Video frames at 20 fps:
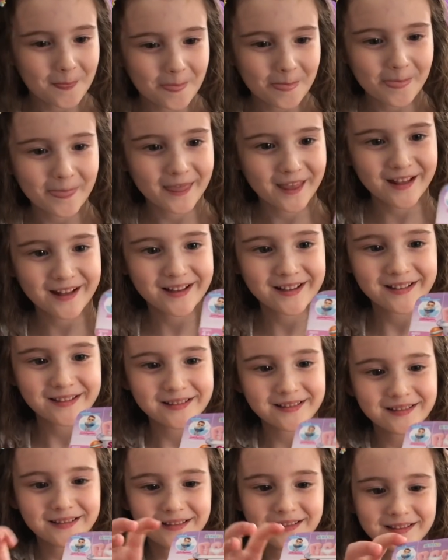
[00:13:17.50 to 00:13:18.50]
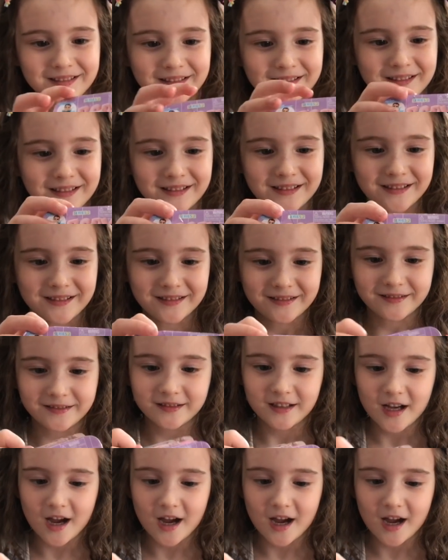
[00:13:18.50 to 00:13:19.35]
I've just taken the plastic off for Aliyah.